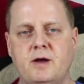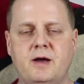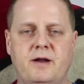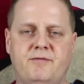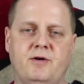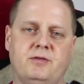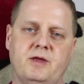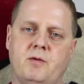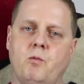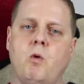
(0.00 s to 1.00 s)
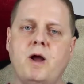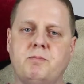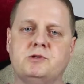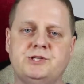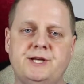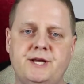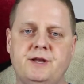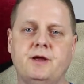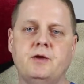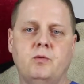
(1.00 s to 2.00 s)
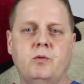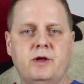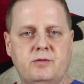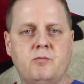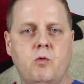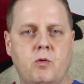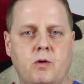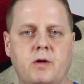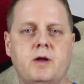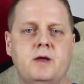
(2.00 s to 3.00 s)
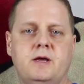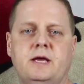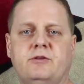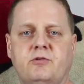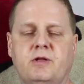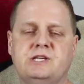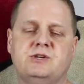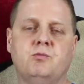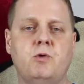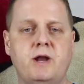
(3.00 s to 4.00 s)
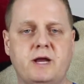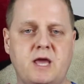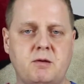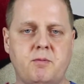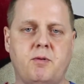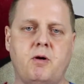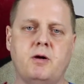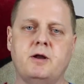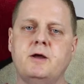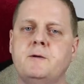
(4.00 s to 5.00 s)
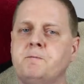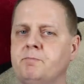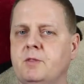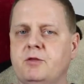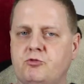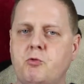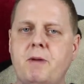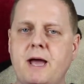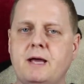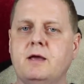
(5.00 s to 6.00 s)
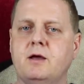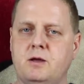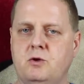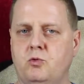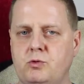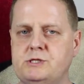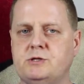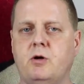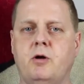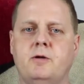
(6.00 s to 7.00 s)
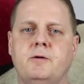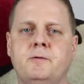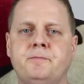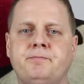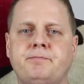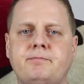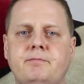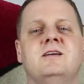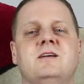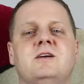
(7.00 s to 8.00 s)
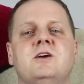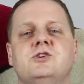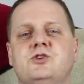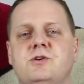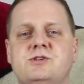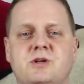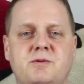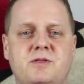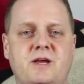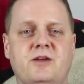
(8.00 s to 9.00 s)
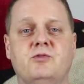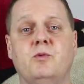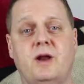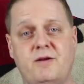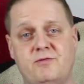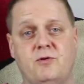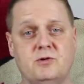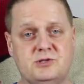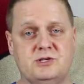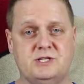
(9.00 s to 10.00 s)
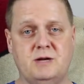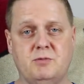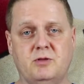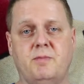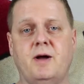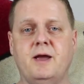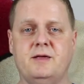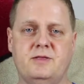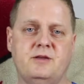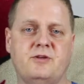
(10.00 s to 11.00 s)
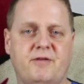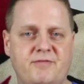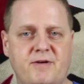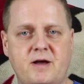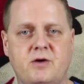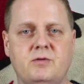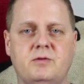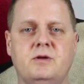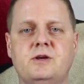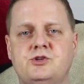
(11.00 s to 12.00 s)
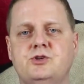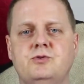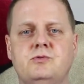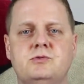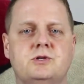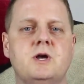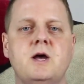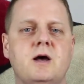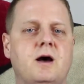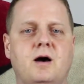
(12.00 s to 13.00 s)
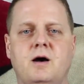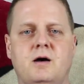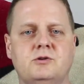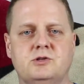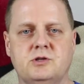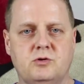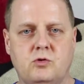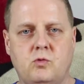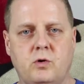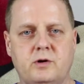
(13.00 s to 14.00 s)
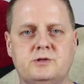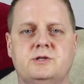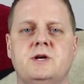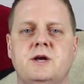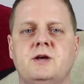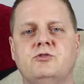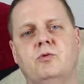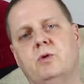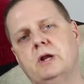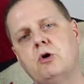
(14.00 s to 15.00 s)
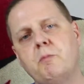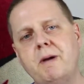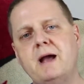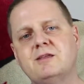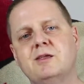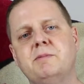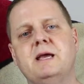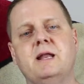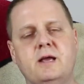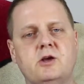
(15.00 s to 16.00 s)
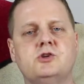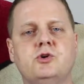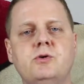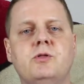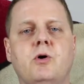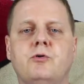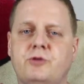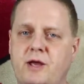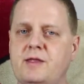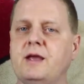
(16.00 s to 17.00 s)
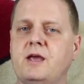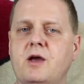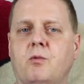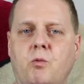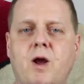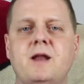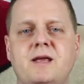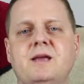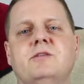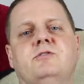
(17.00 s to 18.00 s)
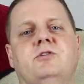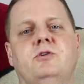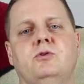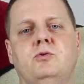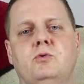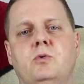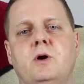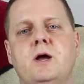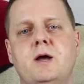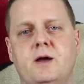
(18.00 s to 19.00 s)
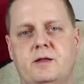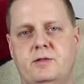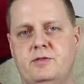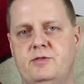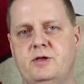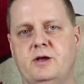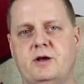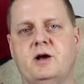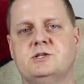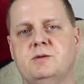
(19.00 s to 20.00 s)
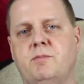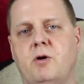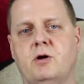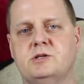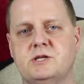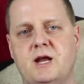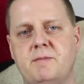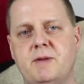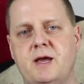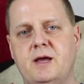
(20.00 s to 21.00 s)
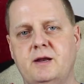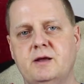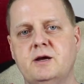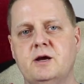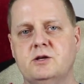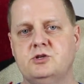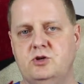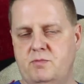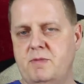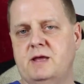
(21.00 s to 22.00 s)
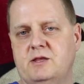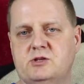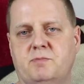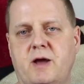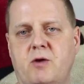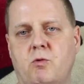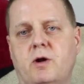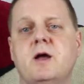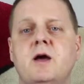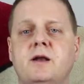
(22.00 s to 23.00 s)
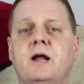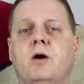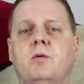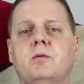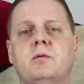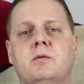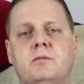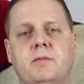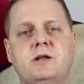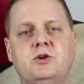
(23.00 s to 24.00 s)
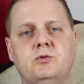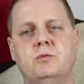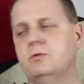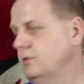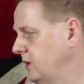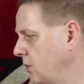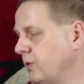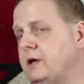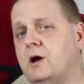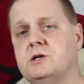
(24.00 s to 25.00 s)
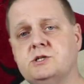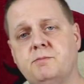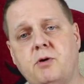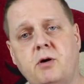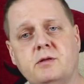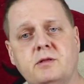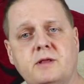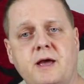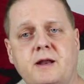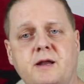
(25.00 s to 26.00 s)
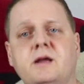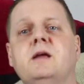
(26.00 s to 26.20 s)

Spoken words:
and I felt that why proceed with more installation when it came apart. Let's go back, restart, show you some of the things when I first assembled the bike, things I found, issues, just little quirks. So we're going to go back to the beginning, show you those, and then get right into the custom parts that I made to make this bike work. Now, mind you, the only custom part that